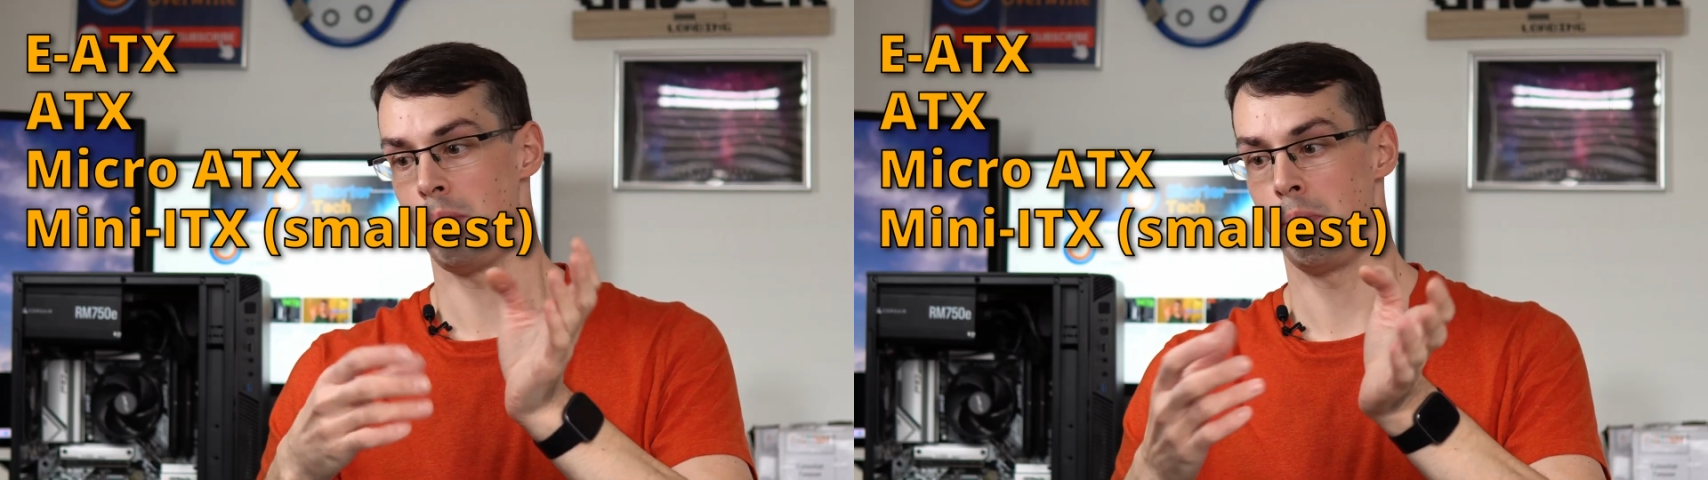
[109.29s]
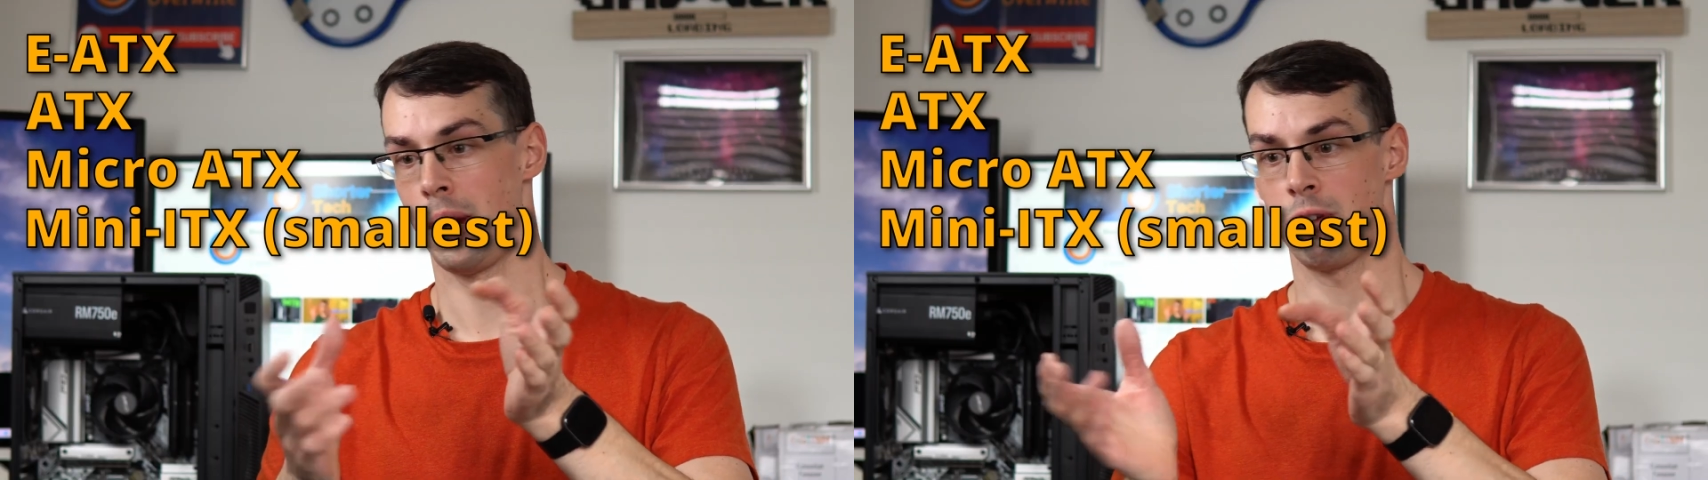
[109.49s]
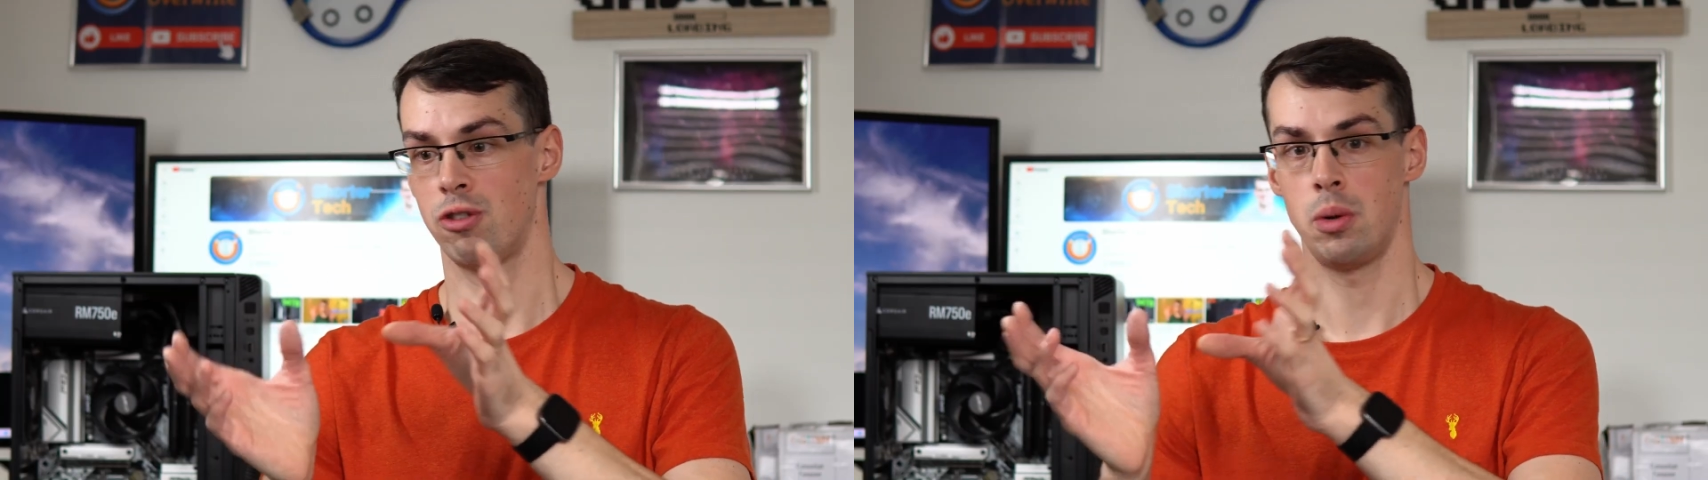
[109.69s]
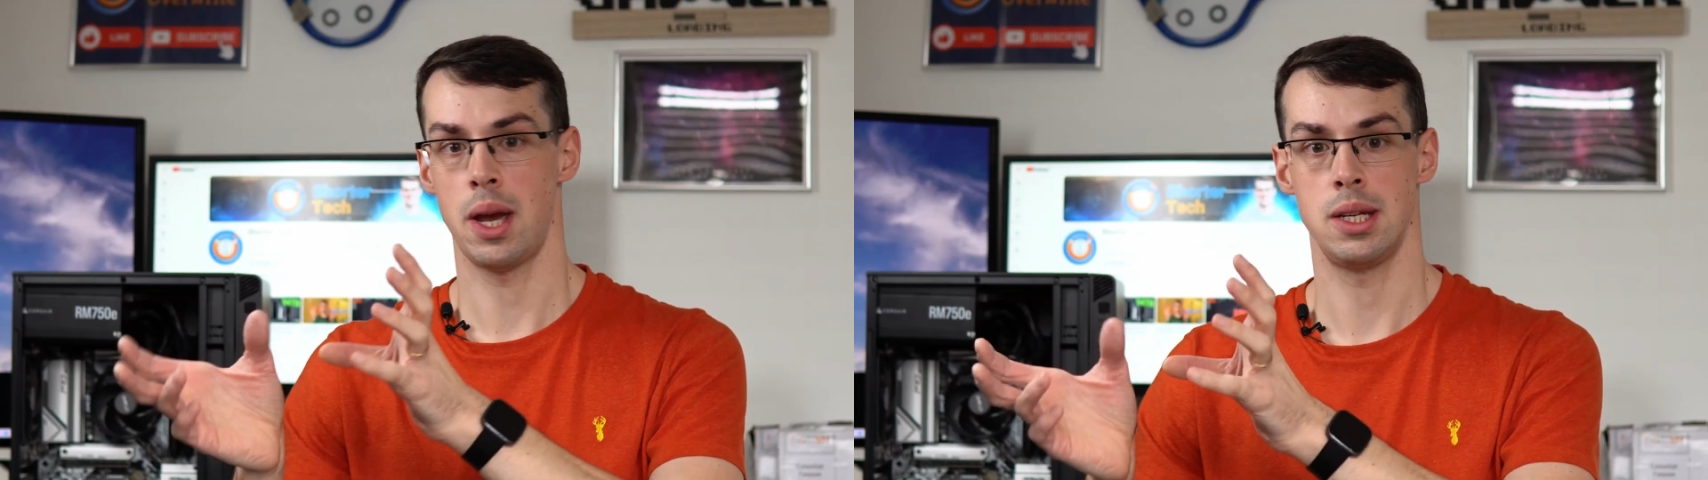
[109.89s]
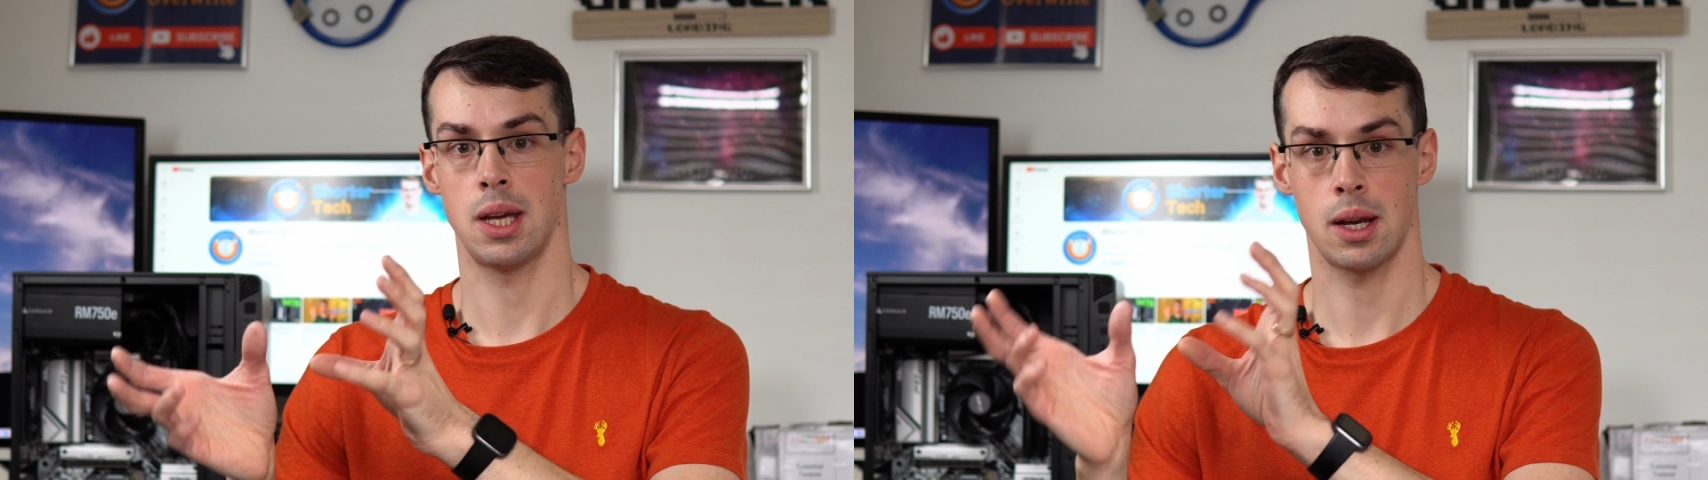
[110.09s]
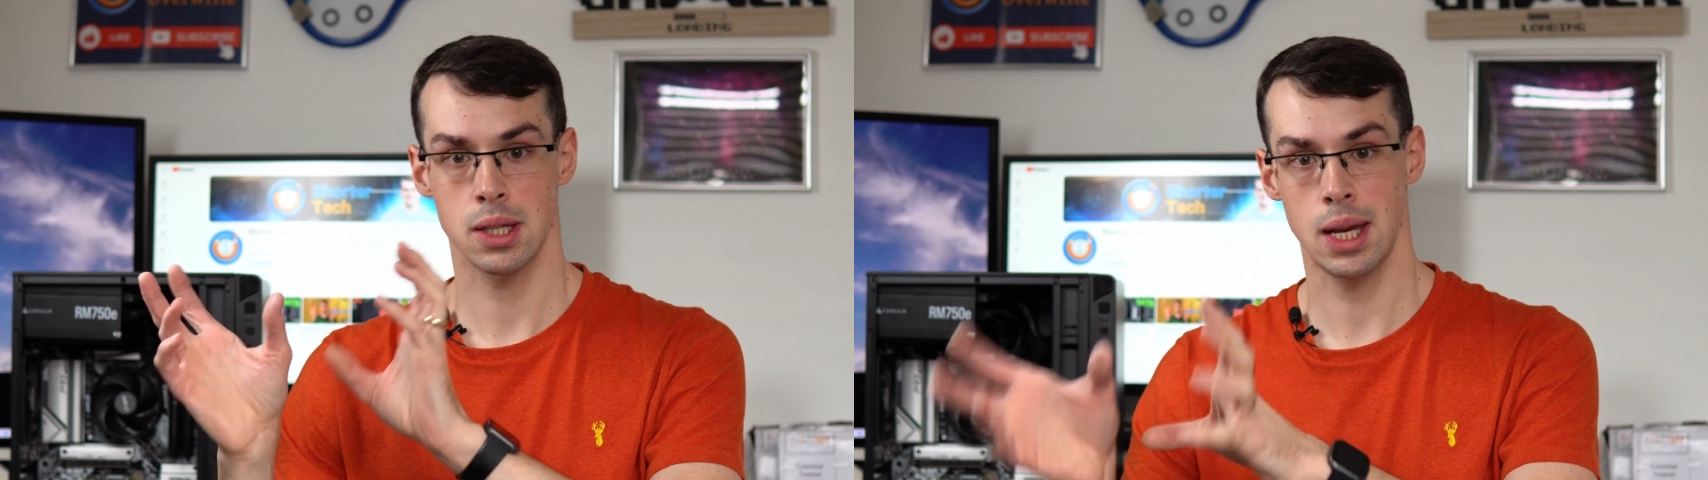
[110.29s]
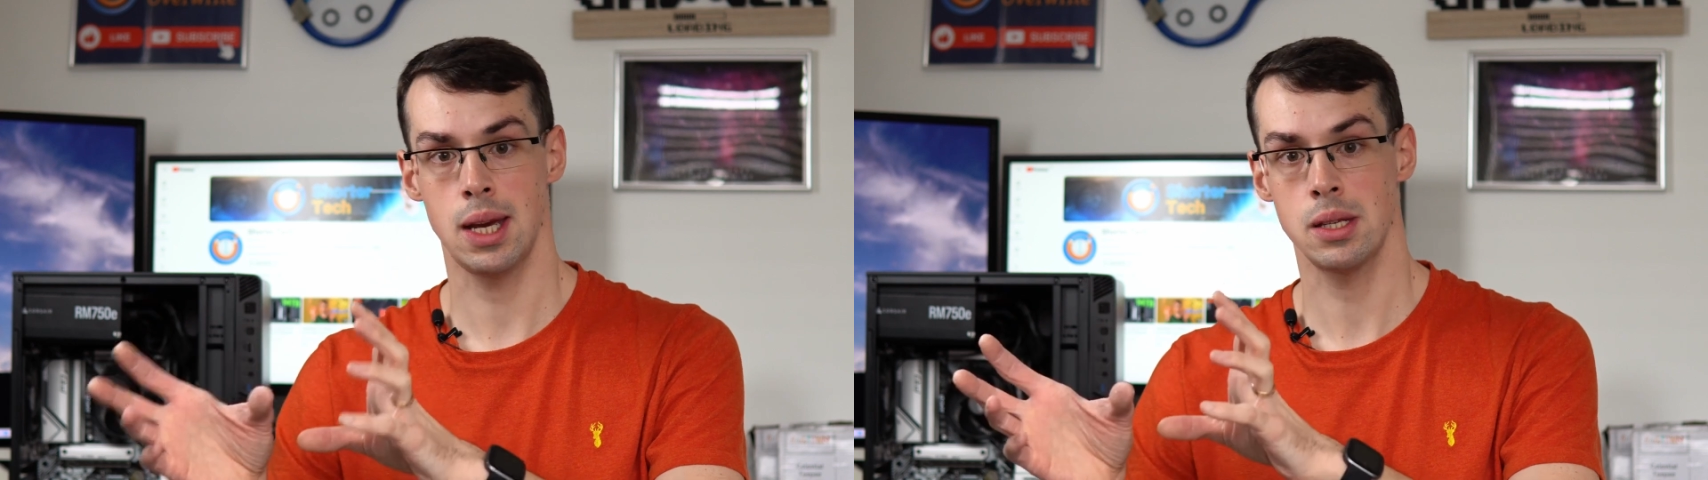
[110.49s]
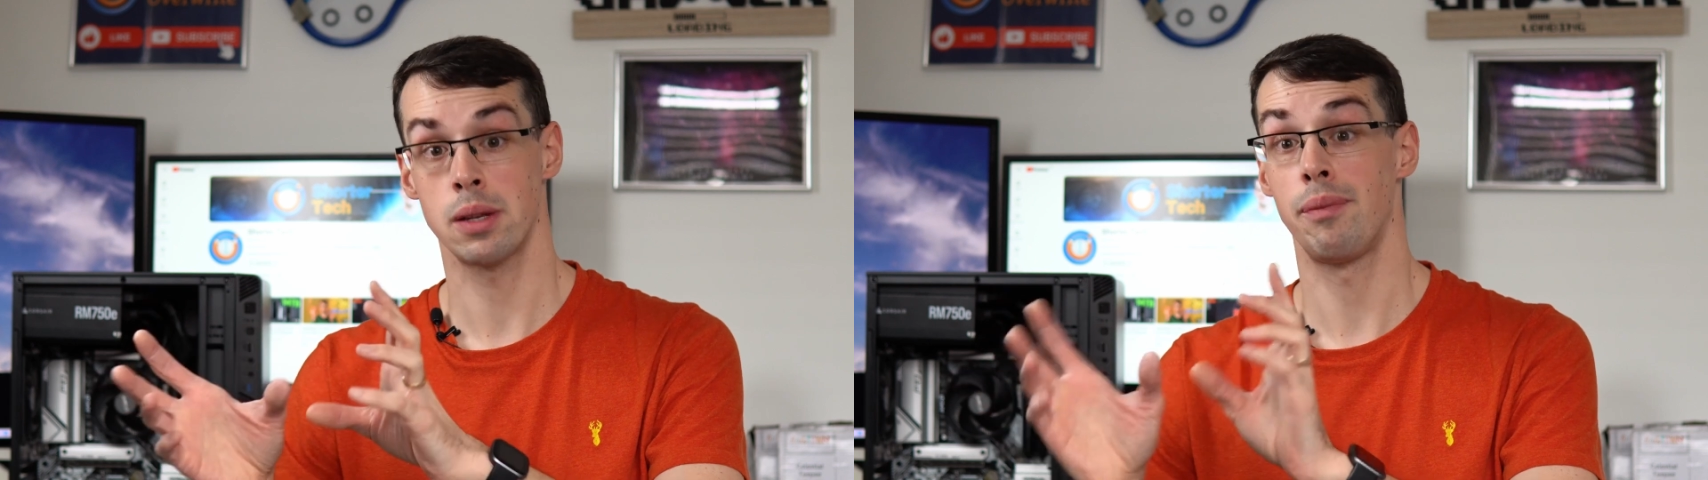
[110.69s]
micro ATX case,